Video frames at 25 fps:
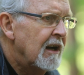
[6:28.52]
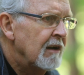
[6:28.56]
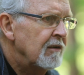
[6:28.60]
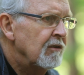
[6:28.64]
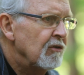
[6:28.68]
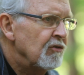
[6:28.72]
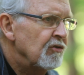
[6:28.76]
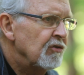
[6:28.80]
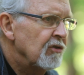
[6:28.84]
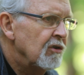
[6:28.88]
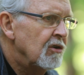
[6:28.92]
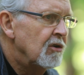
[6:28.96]

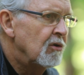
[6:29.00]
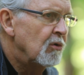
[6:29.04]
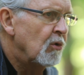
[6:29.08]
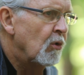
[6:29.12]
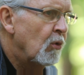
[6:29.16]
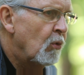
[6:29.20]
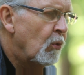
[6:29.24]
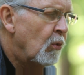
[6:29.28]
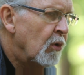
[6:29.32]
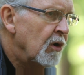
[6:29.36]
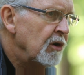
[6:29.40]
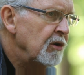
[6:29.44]
out to
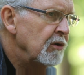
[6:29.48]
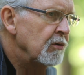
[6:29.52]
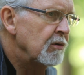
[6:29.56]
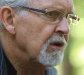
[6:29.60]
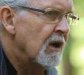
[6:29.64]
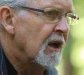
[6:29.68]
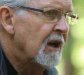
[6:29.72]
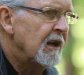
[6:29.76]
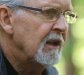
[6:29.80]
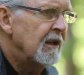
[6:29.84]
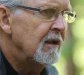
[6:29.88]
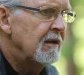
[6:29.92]
show where
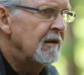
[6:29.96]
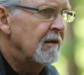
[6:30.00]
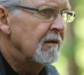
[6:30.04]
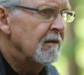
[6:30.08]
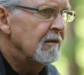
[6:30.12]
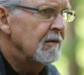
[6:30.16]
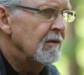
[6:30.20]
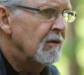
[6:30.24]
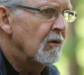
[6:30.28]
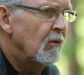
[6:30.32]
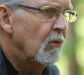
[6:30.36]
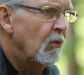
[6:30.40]
you got it,
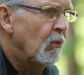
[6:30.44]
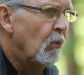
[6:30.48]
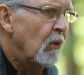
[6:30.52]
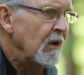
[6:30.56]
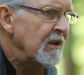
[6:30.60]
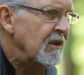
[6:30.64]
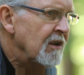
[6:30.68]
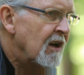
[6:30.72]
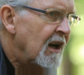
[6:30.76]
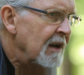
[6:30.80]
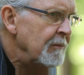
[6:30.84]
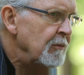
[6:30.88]

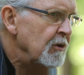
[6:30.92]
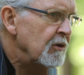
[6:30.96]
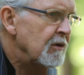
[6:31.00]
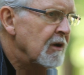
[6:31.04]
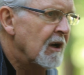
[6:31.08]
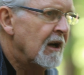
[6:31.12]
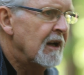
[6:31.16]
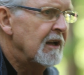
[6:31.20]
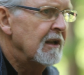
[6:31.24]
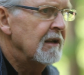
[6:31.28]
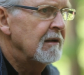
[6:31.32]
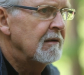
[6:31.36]
what time
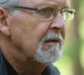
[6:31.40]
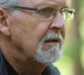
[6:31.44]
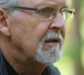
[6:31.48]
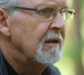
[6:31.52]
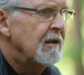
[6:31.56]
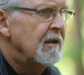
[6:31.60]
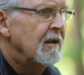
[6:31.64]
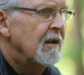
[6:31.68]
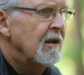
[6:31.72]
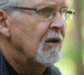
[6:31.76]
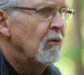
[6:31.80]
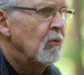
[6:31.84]
you got it,
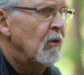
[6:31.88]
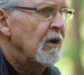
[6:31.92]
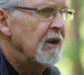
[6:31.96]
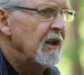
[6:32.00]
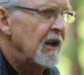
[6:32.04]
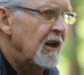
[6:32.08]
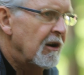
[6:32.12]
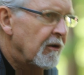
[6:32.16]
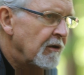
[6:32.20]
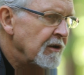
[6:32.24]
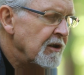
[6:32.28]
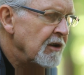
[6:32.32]

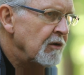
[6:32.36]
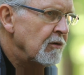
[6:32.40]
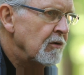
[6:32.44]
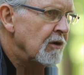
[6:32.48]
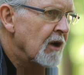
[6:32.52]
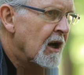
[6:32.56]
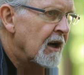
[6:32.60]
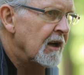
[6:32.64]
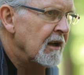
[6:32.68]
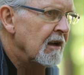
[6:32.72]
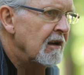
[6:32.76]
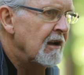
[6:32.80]
what area
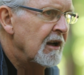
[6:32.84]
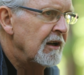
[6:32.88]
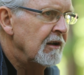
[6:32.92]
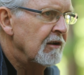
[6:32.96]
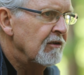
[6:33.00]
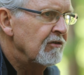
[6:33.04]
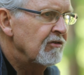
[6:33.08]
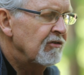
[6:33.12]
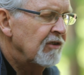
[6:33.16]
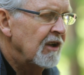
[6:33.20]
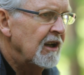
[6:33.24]
you got it, and the